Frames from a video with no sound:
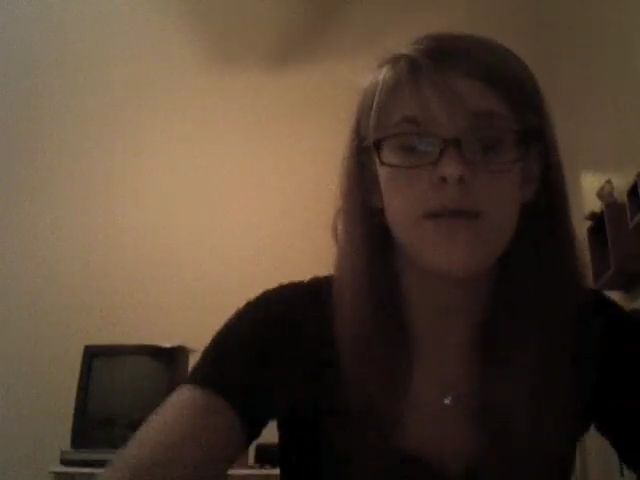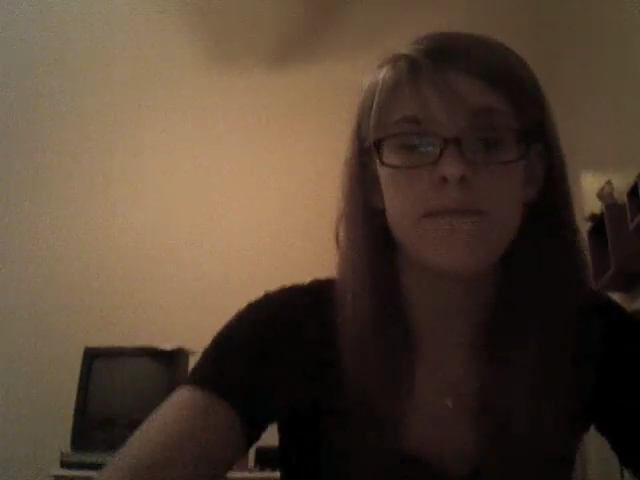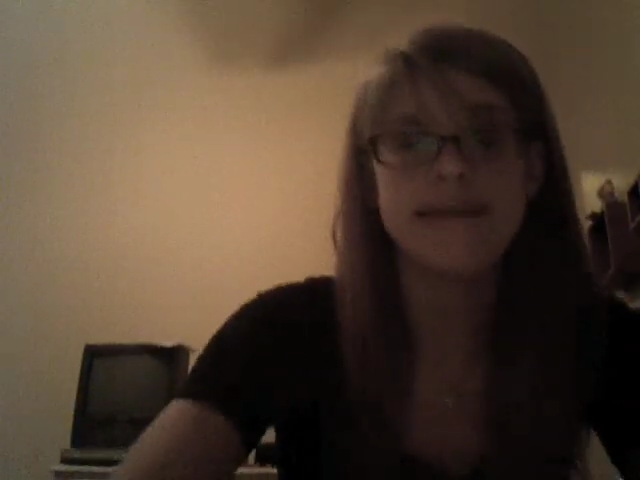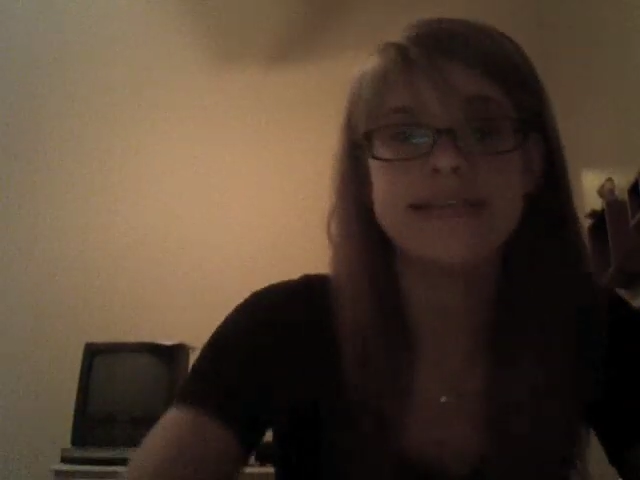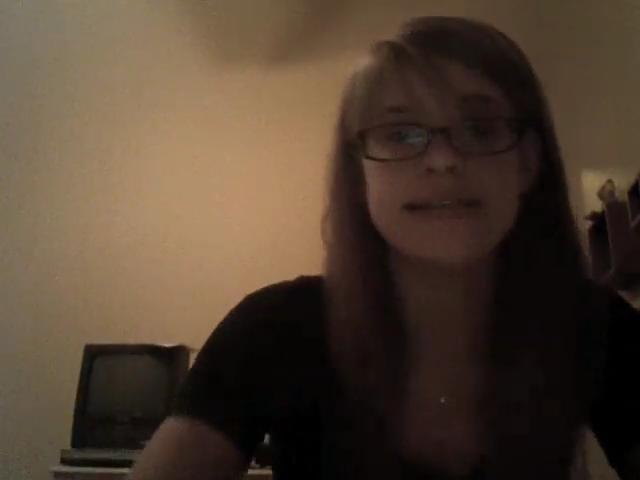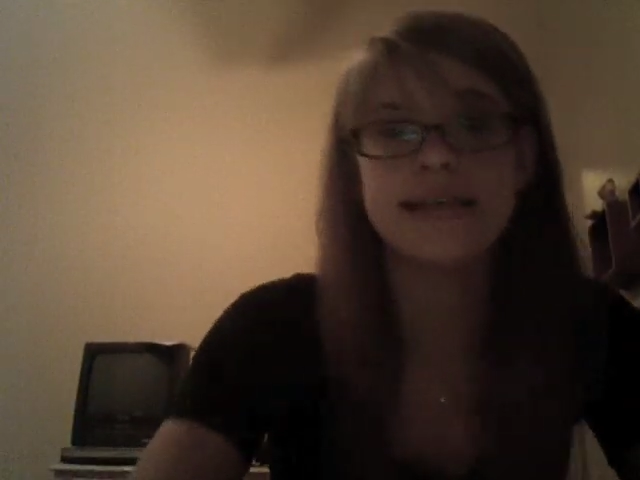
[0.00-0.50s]

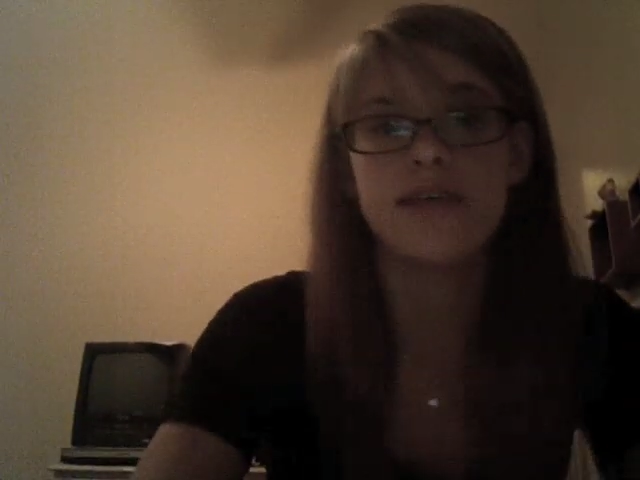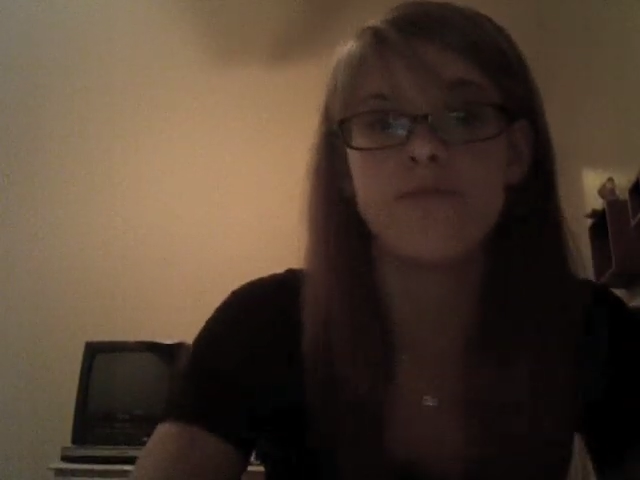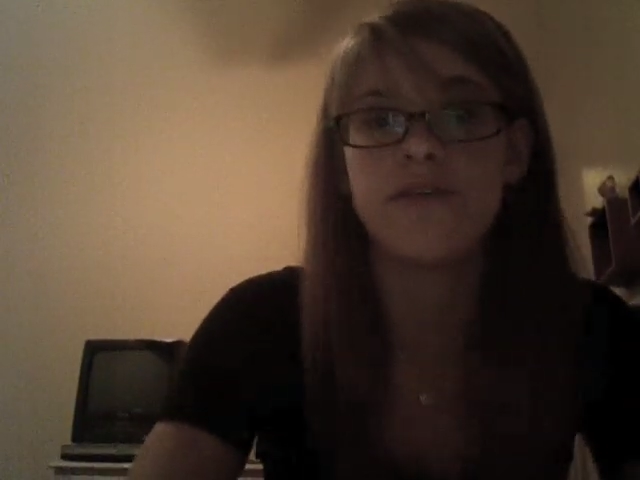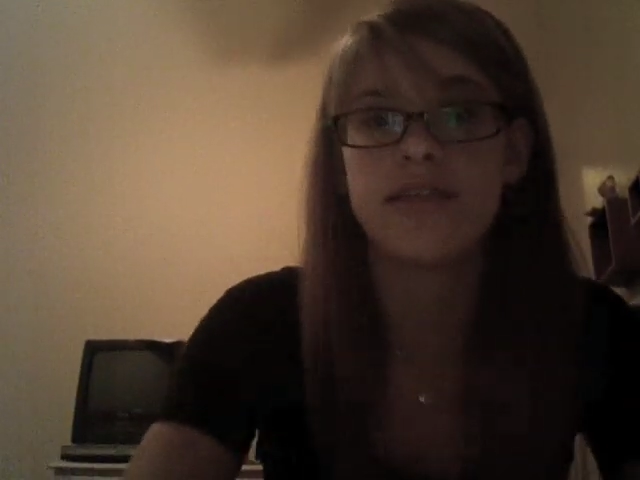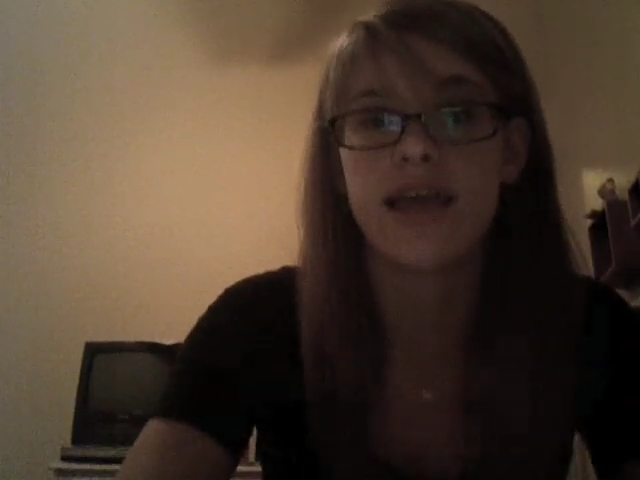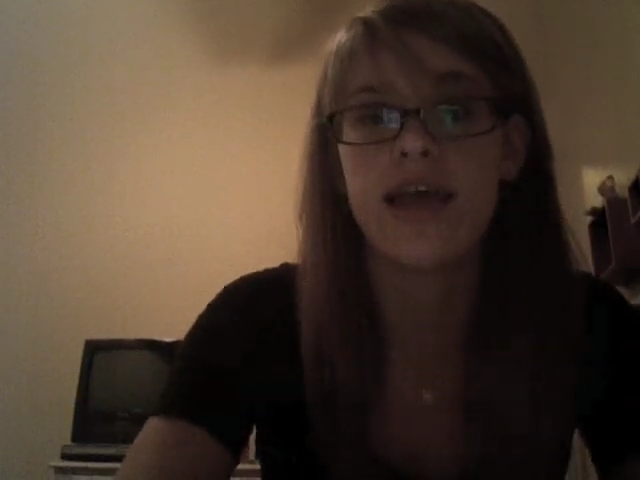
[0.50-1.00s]
Basically,
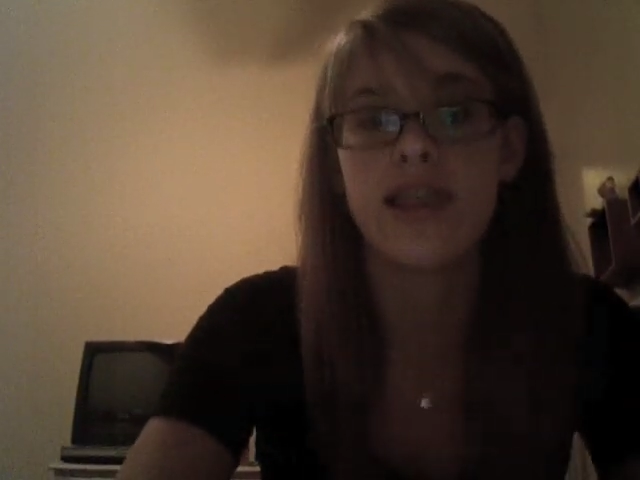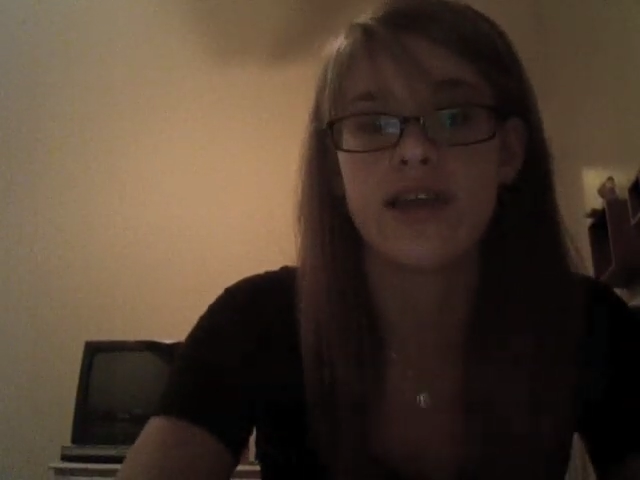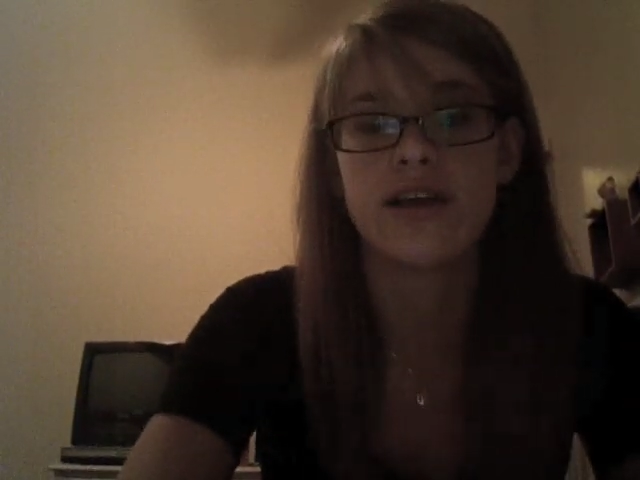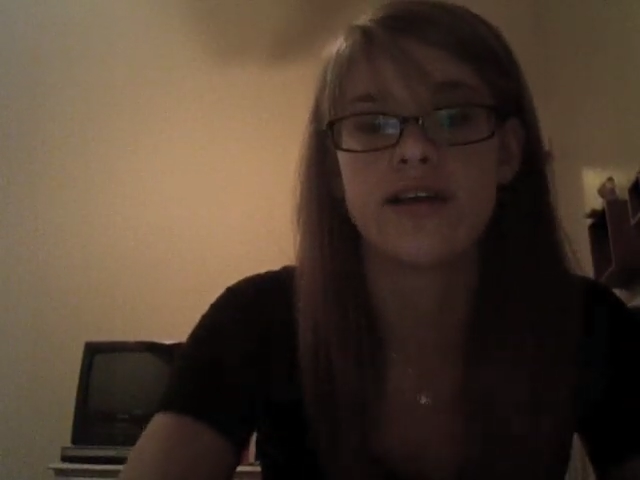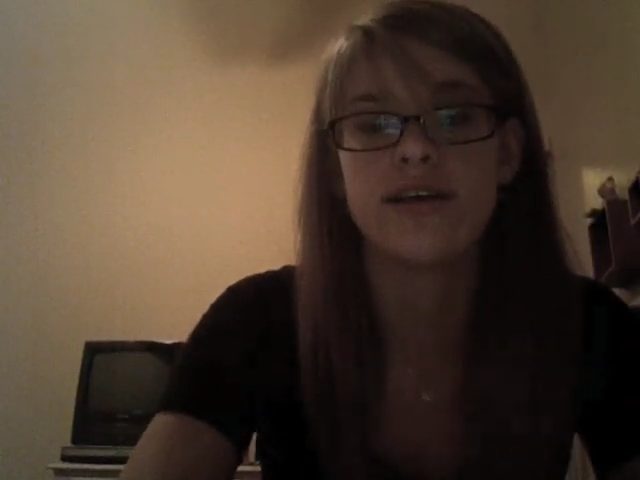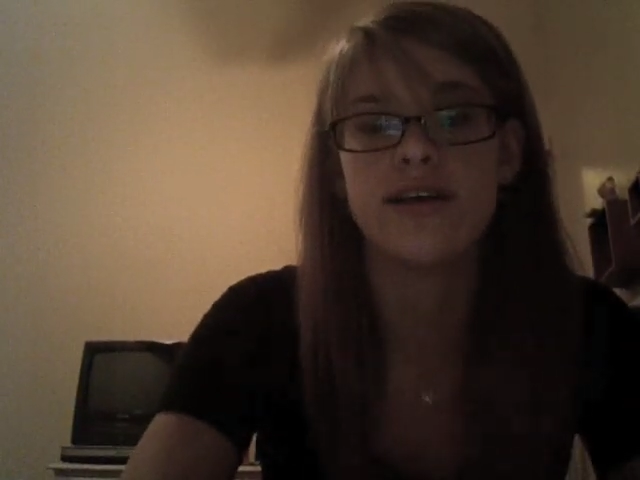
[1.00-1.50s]
one thing I
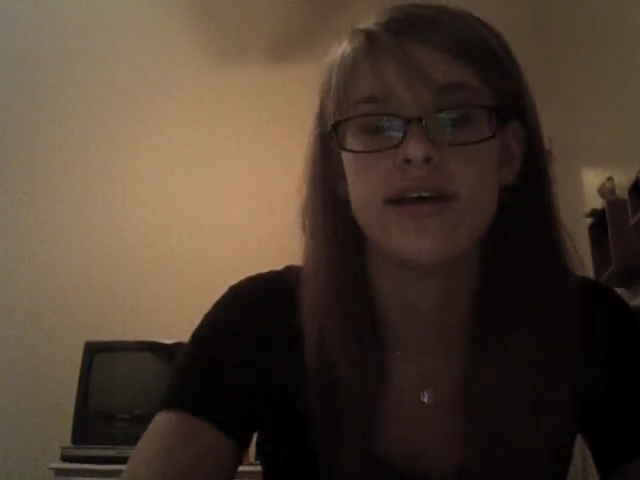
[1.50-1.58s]
learned